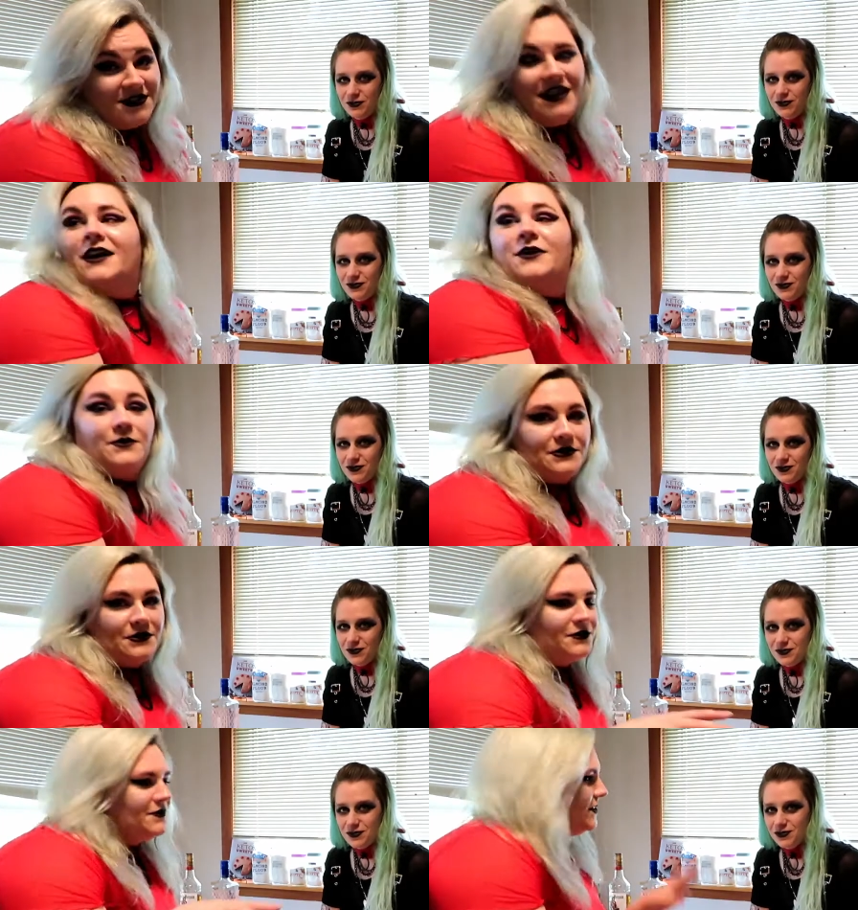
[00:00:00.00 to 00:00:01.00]
Speaker 1: So now we're
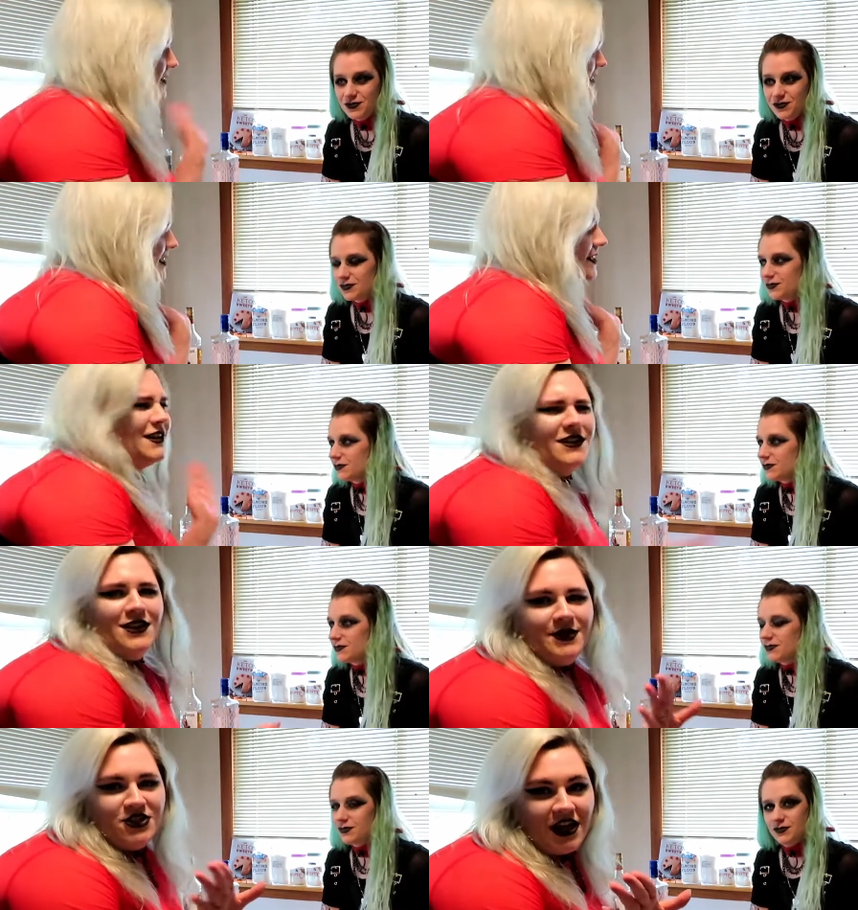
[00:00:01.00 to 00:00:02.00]
over a little
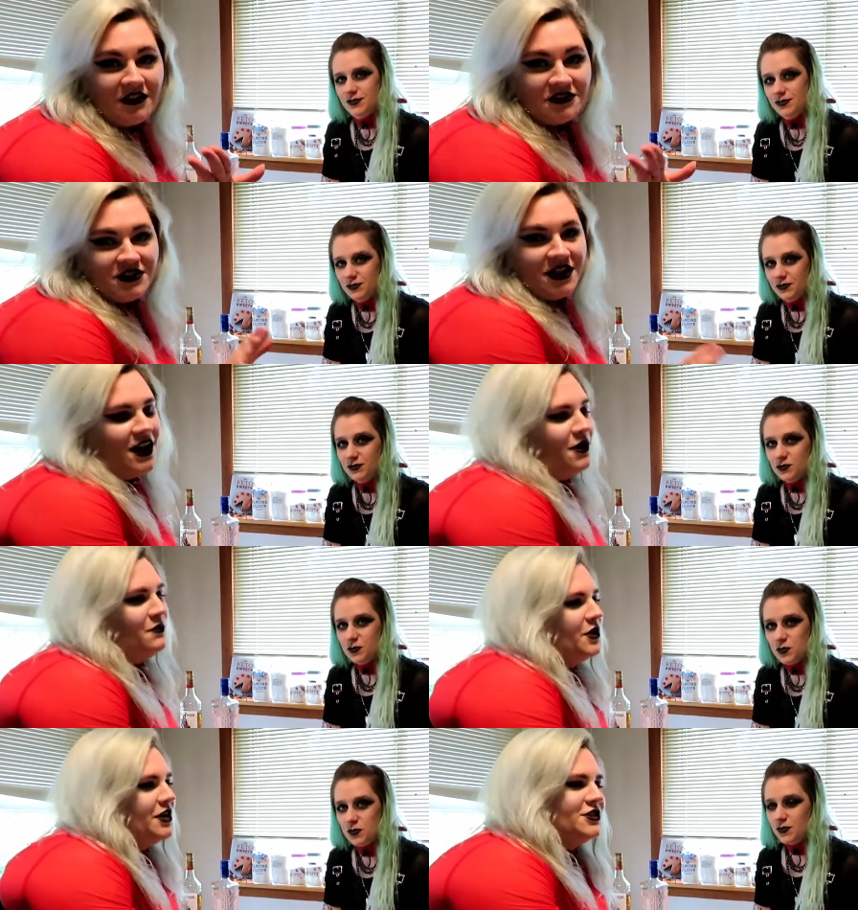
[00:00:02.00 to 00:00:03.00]
bit changed. Um,
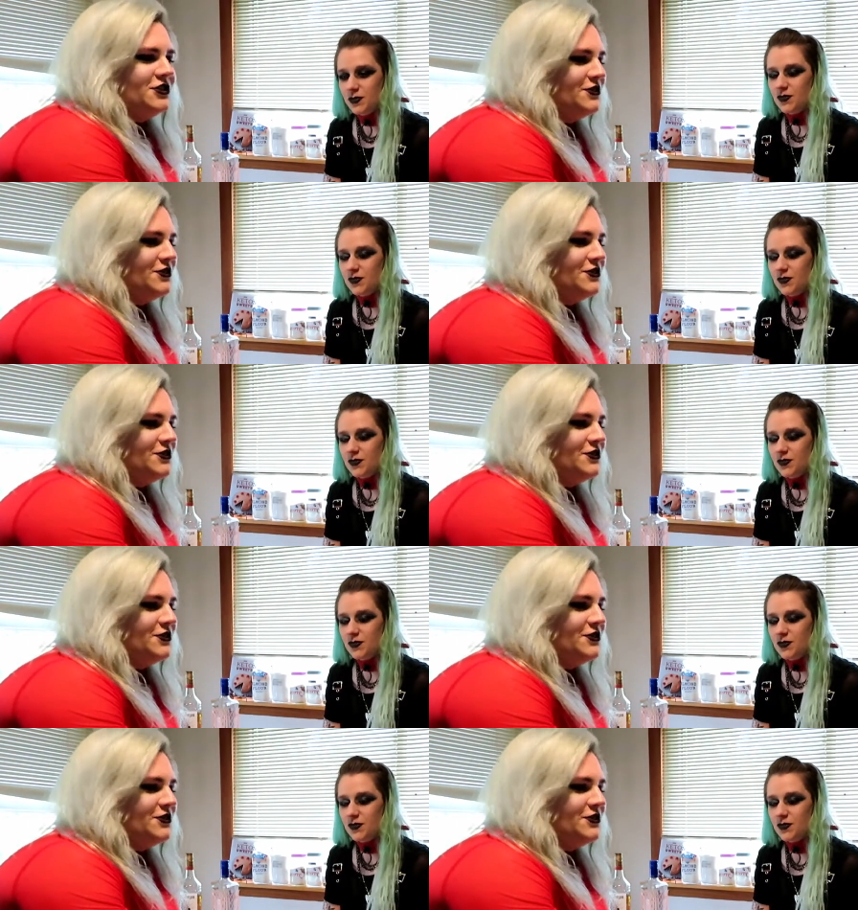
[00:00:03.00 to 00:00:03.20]
we're going to